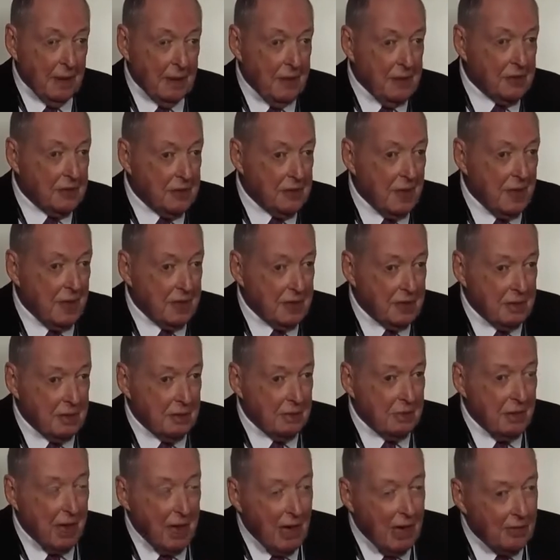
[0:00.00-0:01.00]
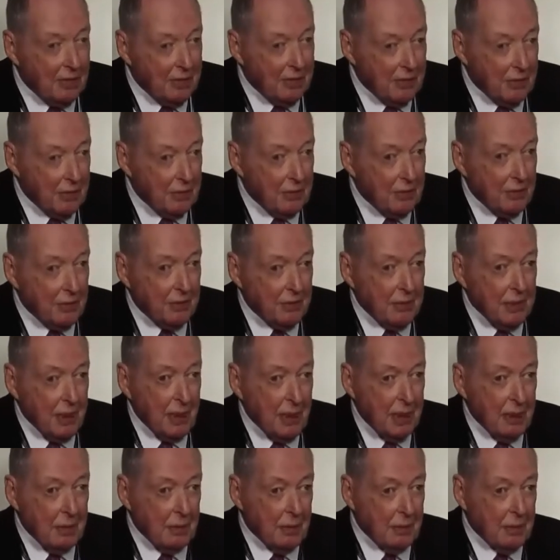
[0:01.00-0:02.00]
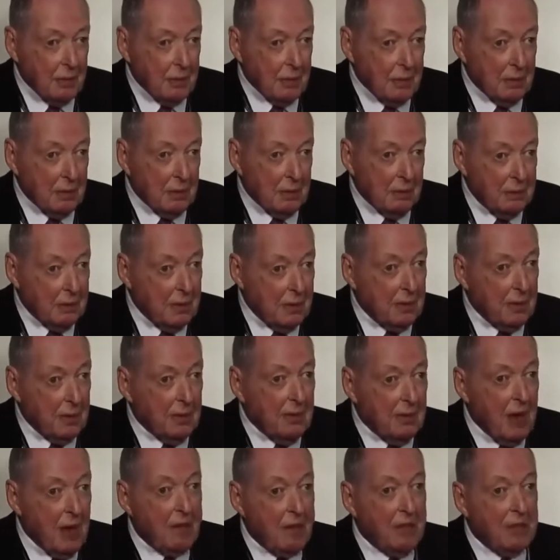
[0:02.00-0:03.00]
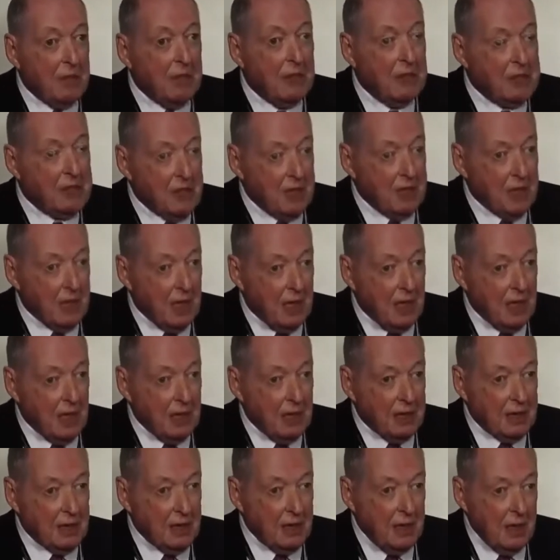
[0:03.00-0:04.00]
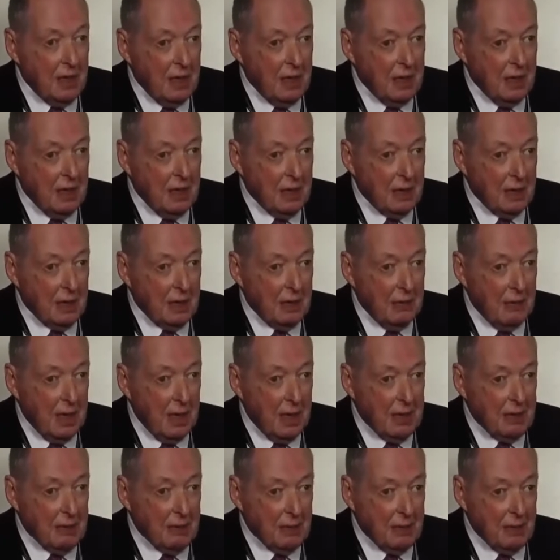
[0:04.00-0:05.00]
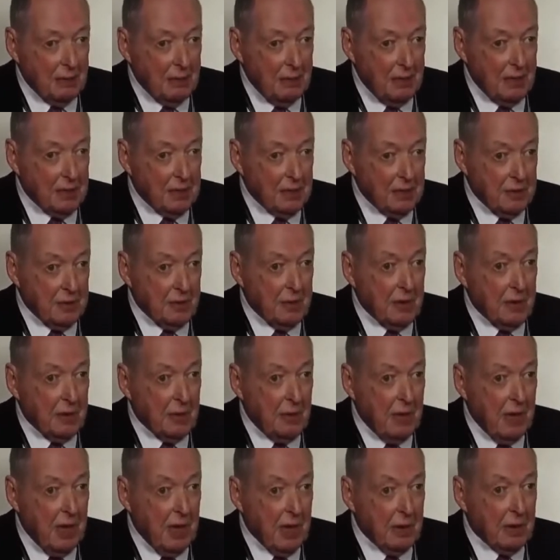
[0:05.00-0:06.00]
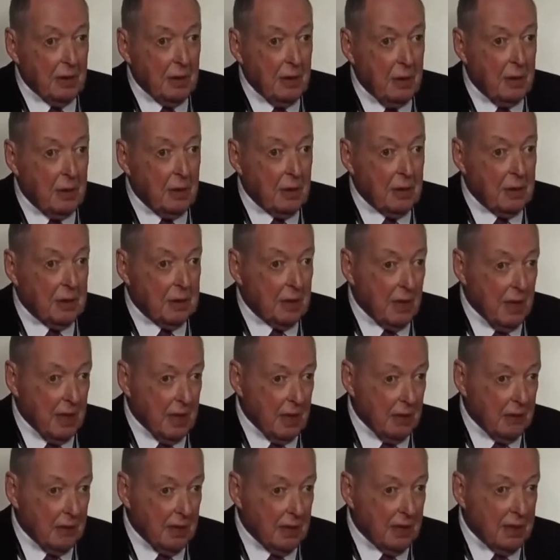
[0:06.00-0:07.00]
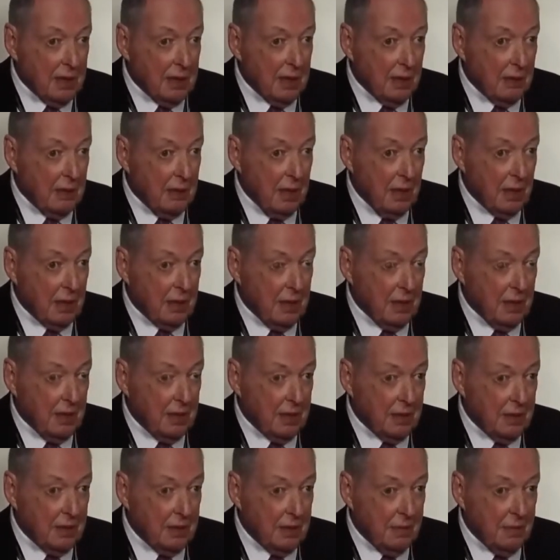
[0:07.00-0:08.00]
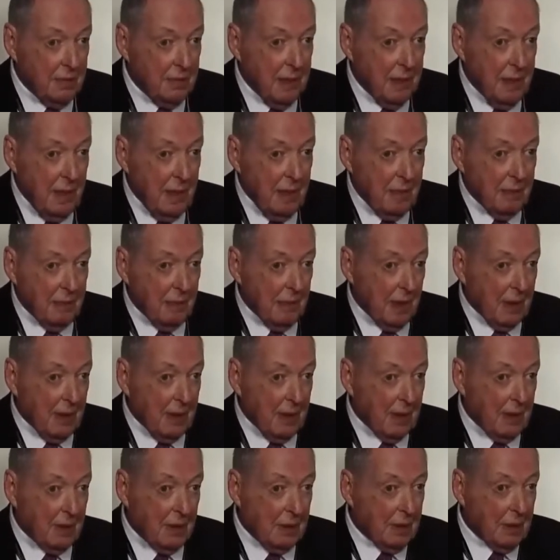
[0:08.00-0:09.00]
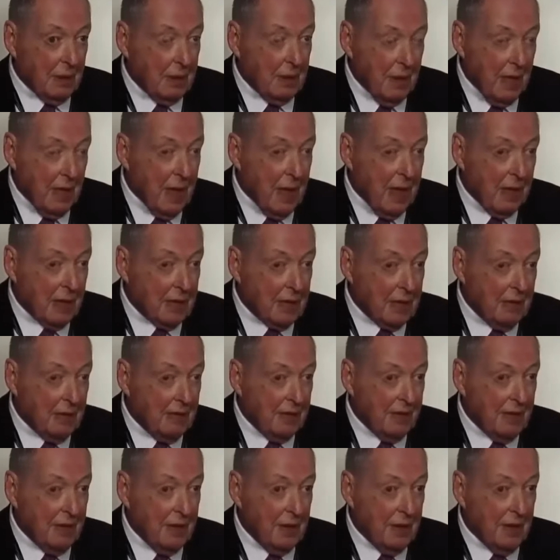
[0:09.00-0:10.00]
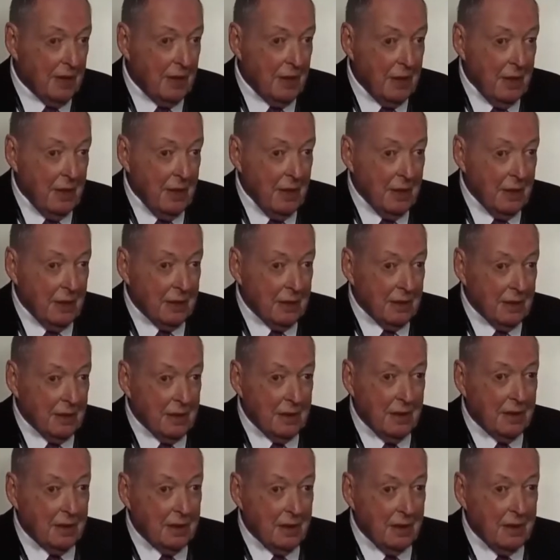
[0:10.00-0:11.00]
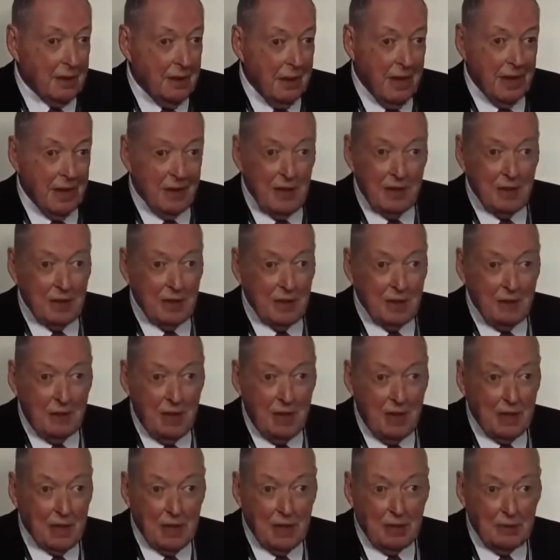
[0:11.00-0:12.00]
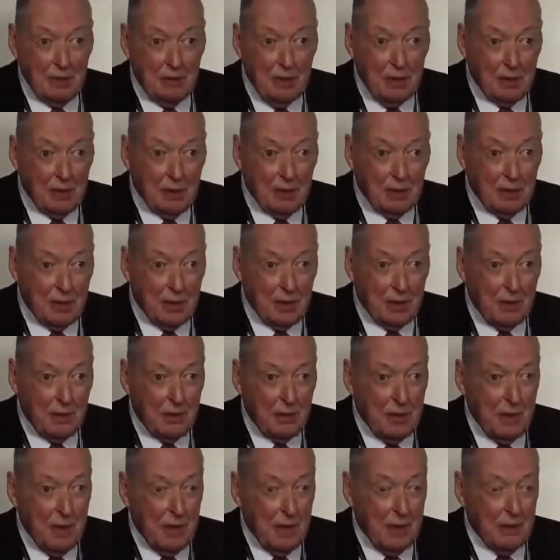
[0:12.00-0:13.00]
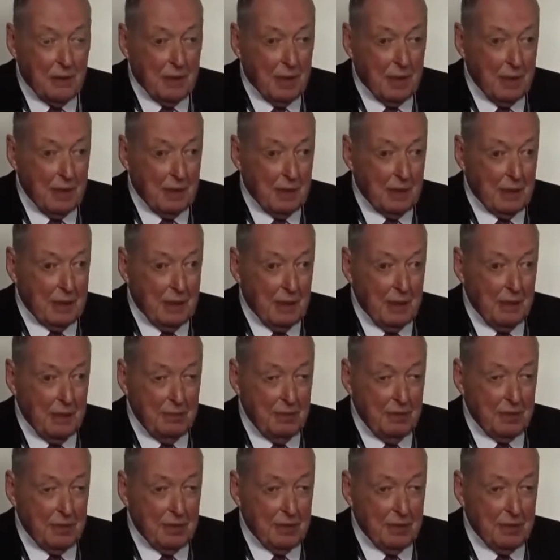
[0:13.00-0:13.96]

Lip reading: These drugs, in my view, will completely revolutionize the management of patients who require long-term anticoagulation. They are orally active, they do not require anticoagulant monitoring, and have